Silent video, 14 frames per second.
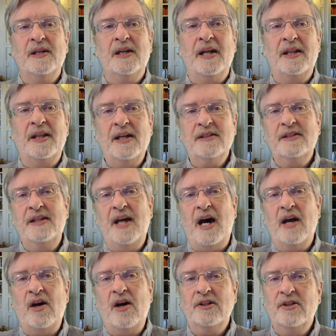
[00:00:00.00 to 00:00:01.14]
And thus
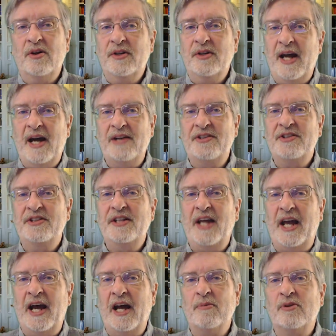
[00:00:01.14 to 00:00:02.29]
God also attaches the
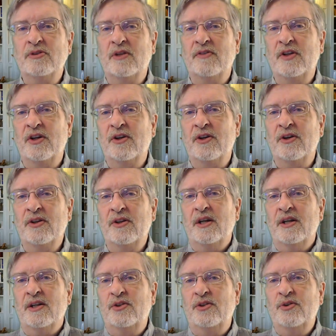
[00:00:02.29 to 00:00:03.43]
animals of the earth
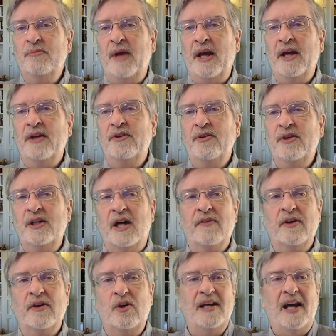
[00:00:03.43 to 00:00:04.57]
to man to
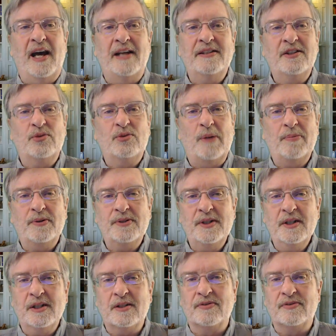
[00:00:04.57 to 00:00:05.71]
govern as his
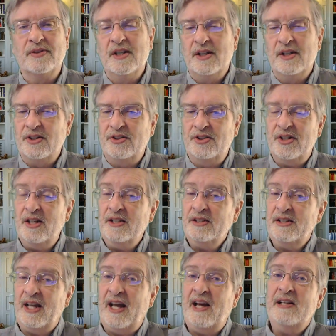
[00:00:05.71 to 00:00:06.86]
representative,
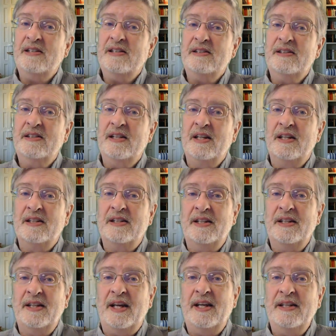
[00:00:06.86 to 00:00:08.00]
just as the
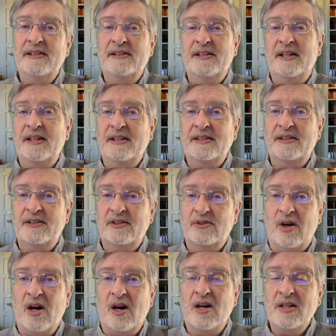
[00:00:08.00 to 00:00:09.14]
day six
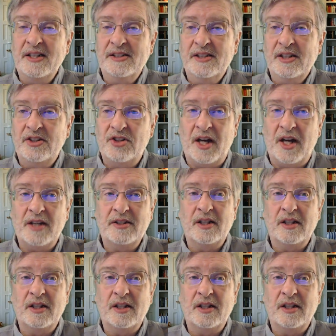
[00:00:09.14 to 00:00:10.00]
strongly suggests